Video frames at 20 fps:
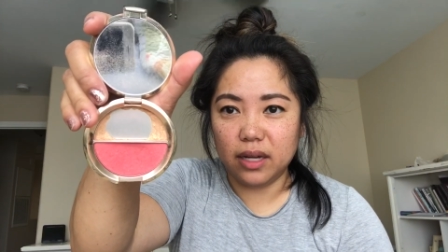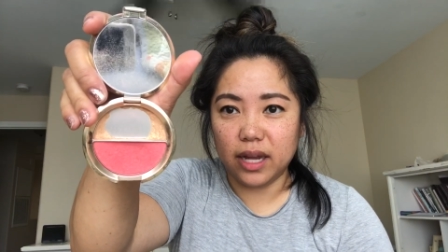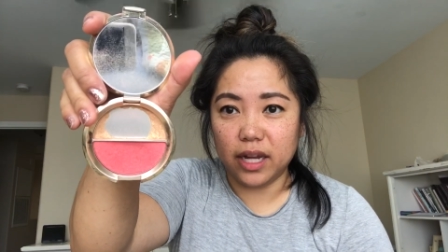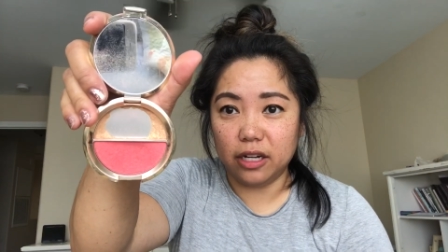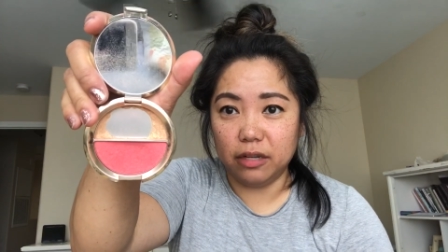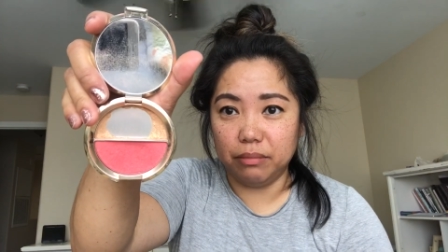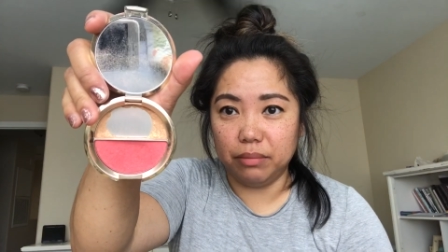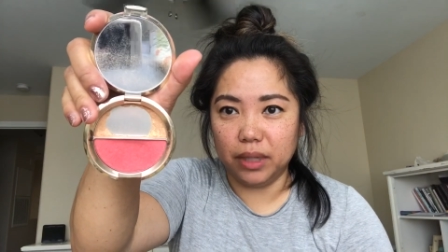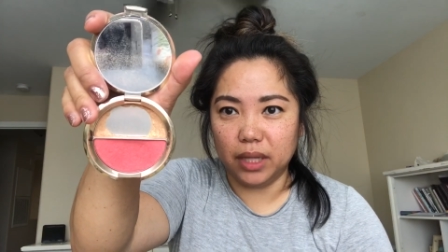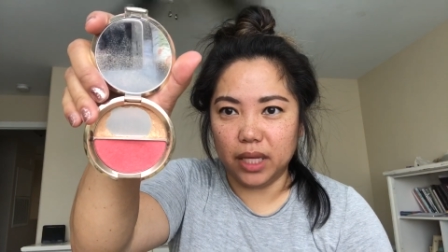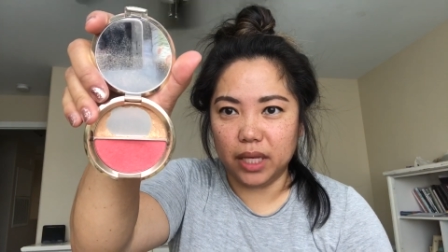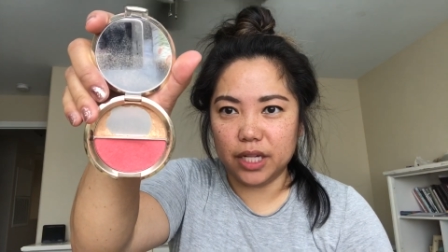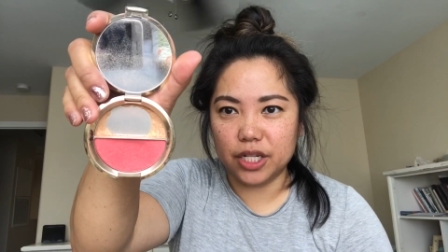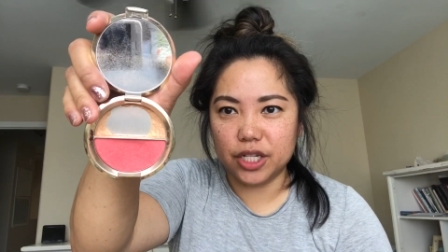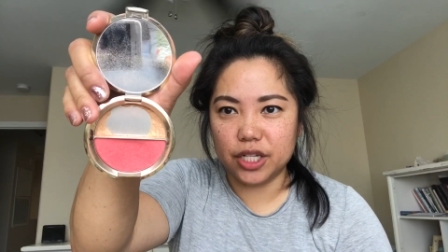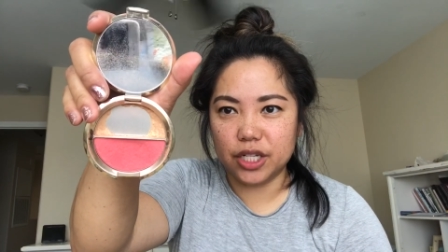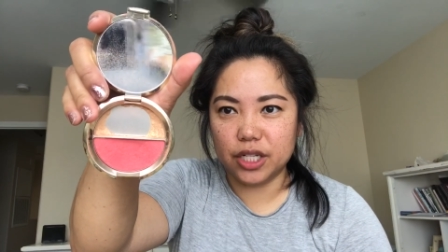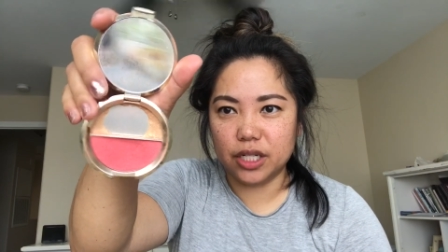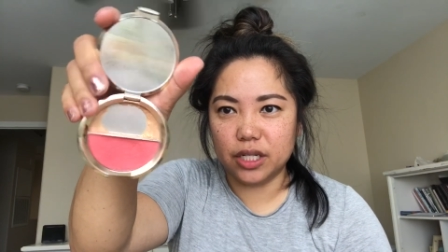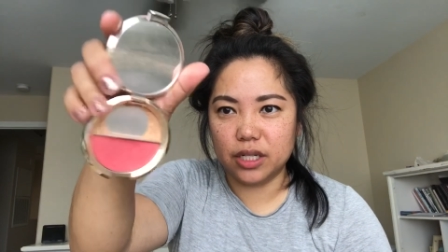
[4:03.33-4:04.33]
and a
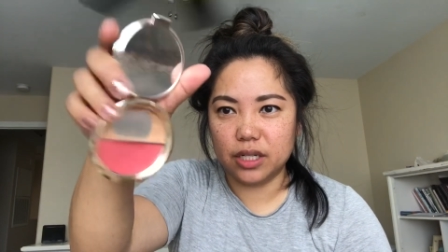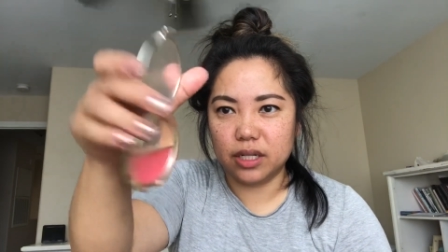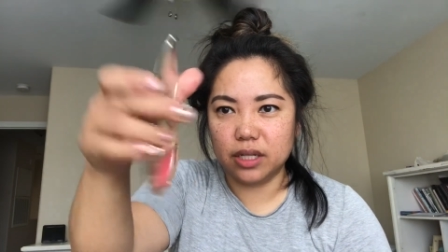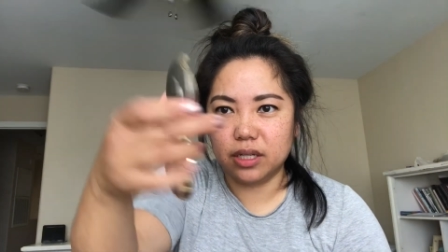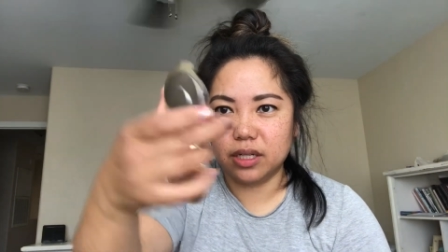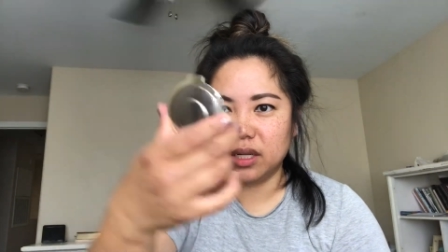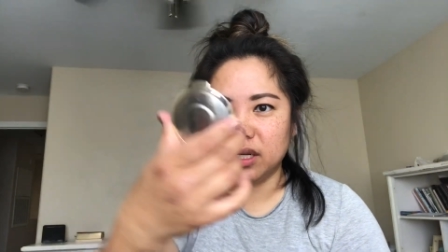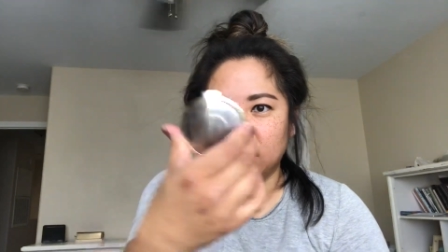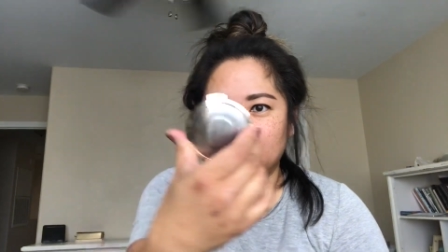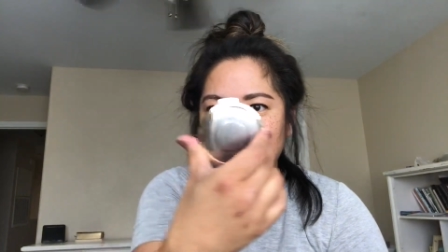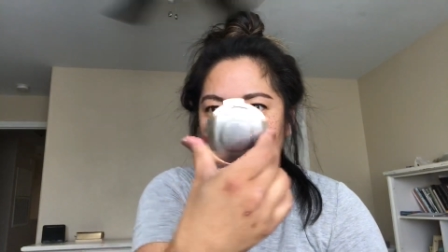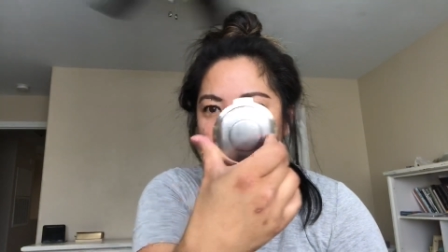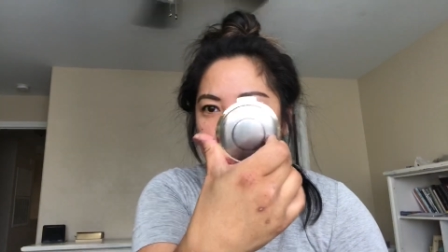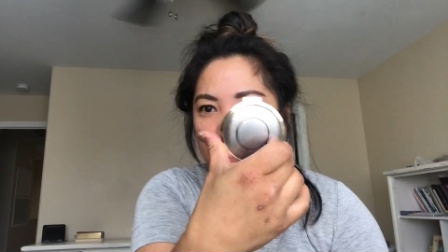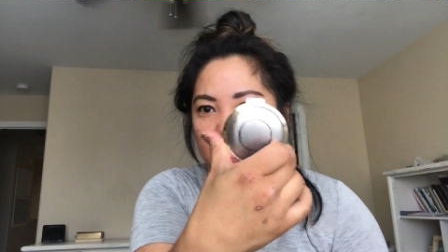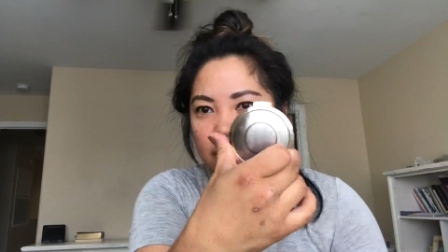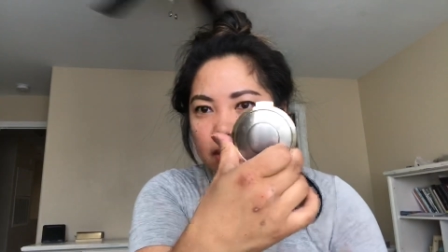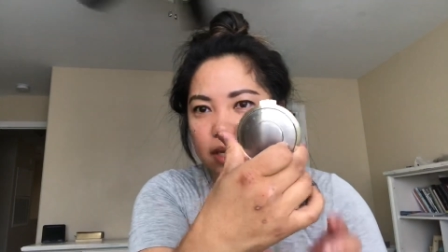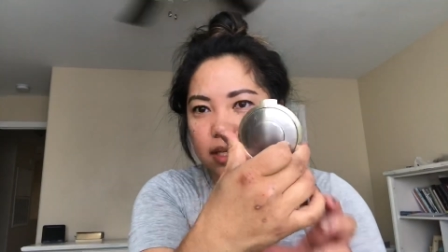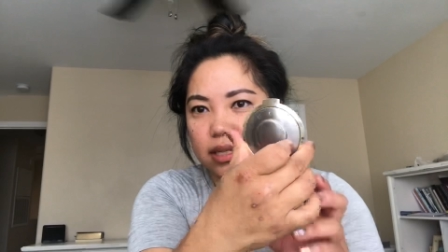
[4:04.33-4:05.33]
blush. It looks
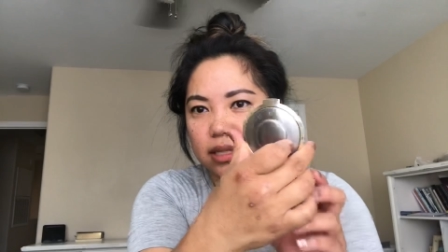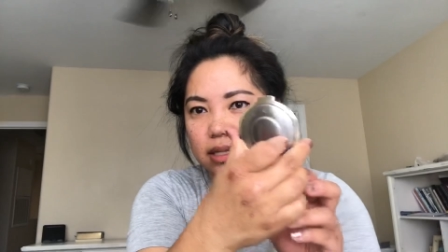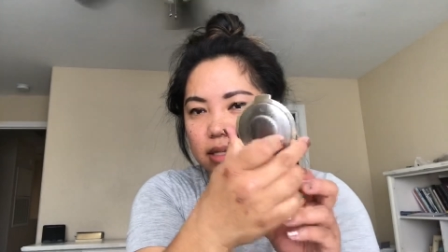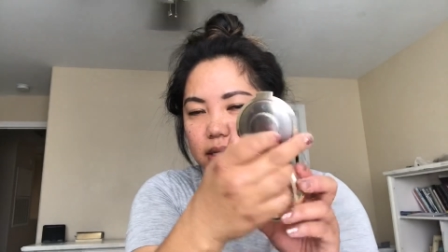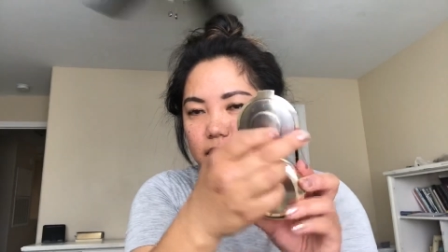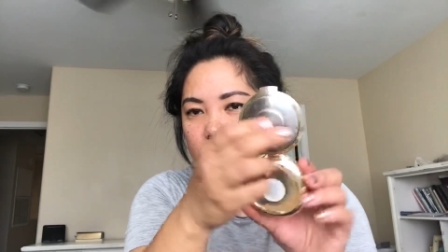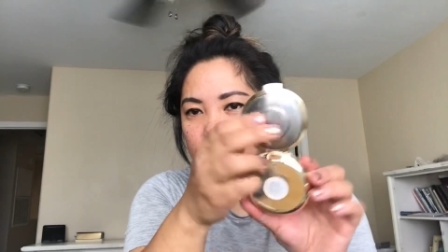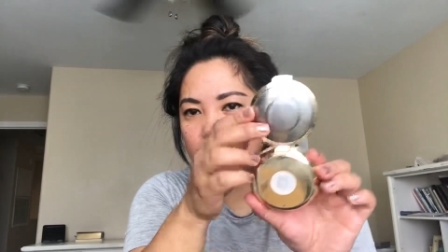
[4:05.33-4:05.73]
like this.